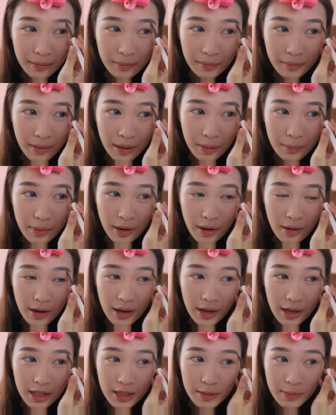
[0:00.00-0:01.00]
my brow
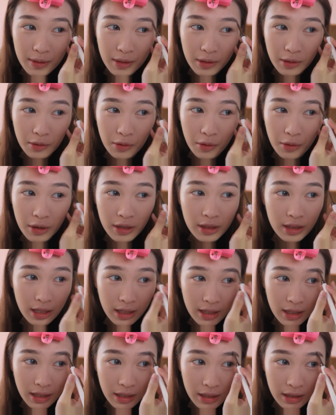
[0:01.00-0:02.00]
hair has been growing
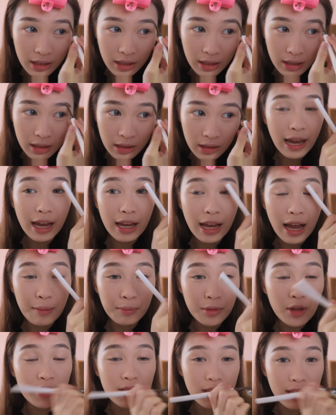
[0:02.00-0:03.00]
thicker and thicker. Like,
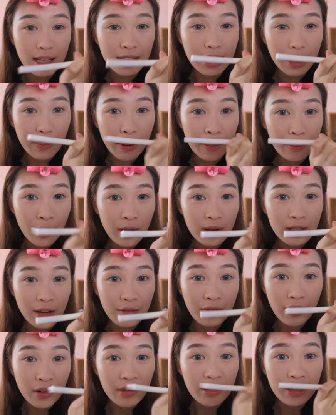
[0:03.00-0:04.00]
I'm not saying that my brows are
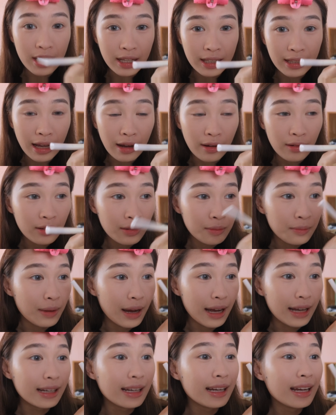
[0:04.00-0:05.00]
very thick now,
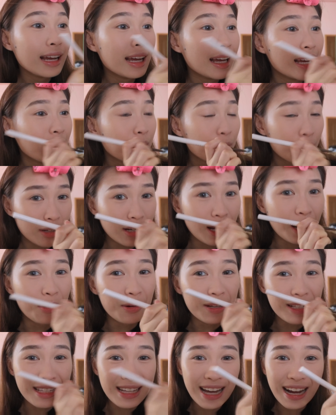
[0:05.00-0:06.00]
but when I
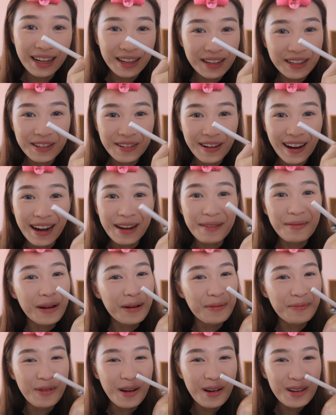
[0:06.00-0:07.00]
was younger, right,
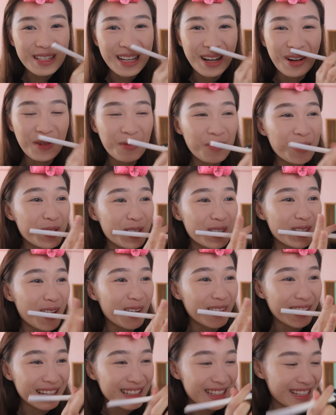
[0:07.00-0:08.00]
my brows are almost
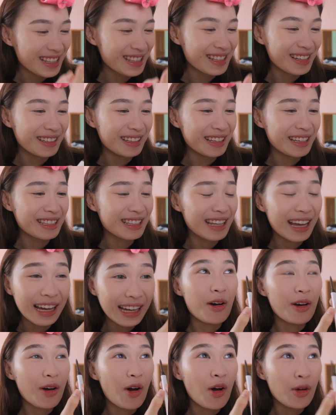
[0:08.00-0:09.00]
non-existent. It's
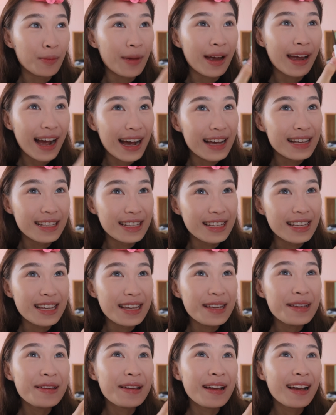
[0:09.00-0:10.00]
like on my
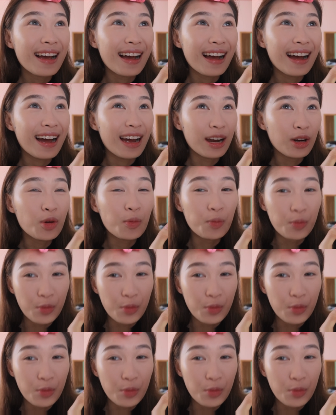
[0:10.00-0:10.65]
IC, I look